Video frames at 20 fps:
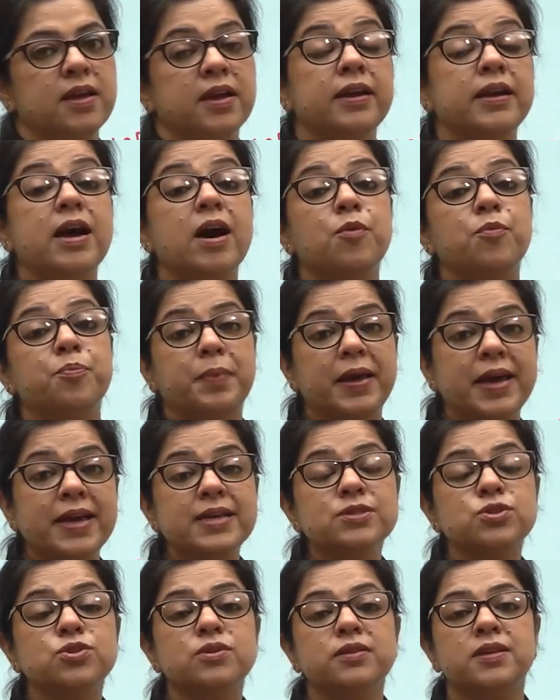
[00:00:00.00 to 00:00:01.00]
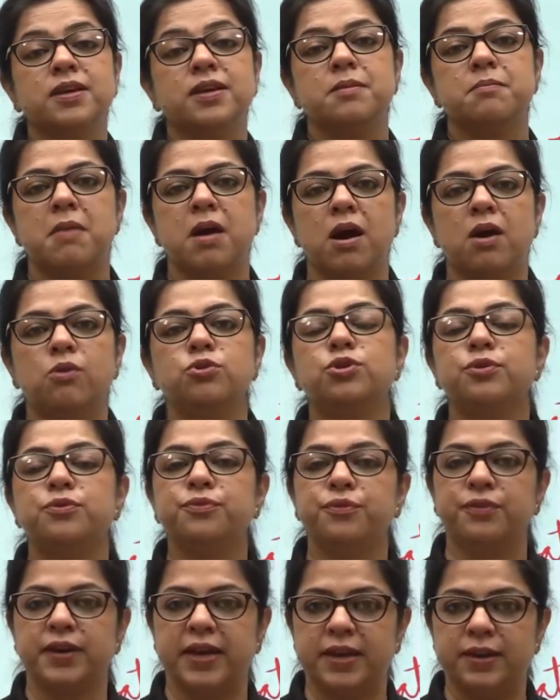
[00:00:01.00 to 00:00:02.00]
Now, based on the amount of
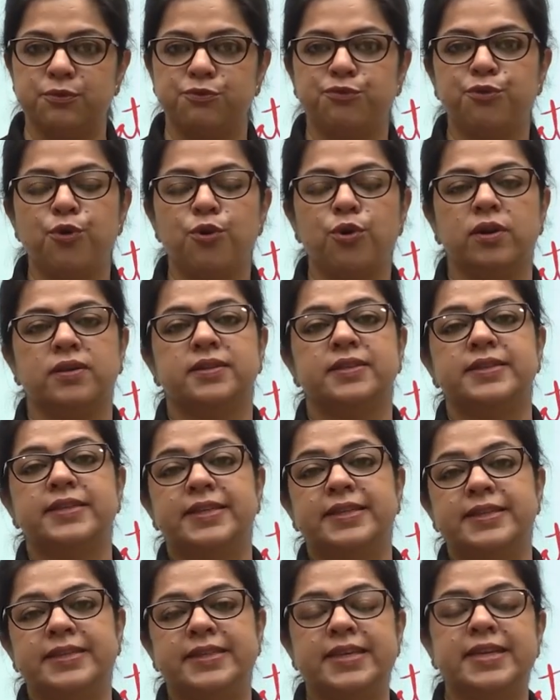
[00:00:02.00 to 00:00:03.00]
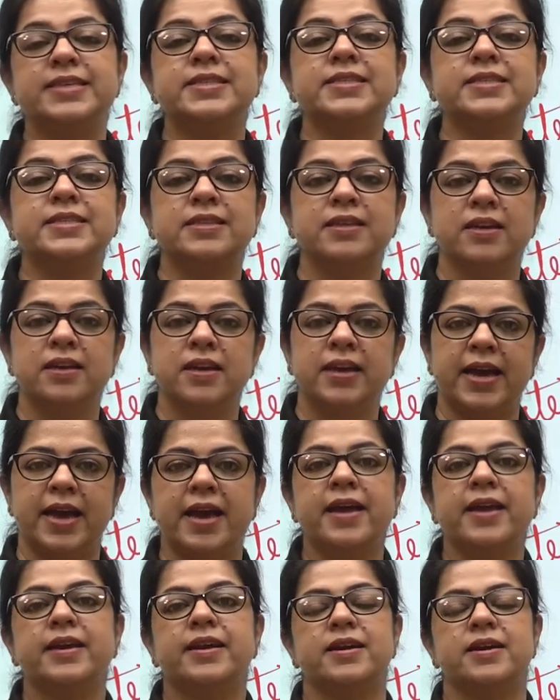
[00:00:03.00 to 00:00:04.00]
rainfall that these
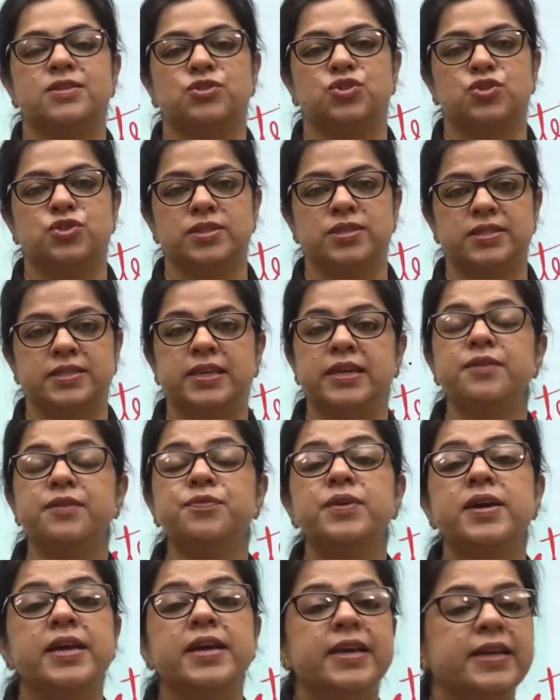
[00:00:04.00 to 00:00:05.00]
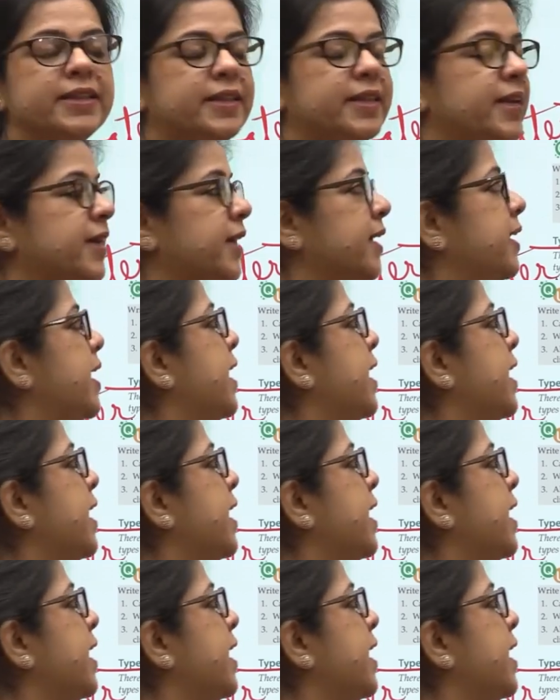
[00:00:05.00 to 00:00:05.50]
areas receive, they can